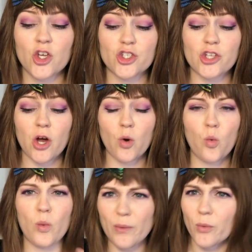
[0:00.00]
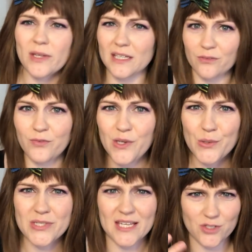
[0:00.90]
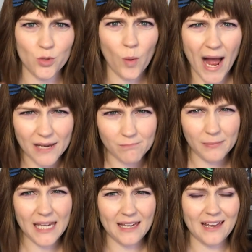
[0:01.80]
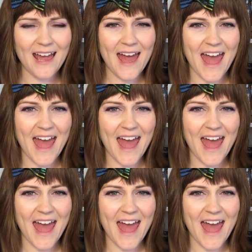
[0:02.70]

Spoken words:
So we were really confused as to why me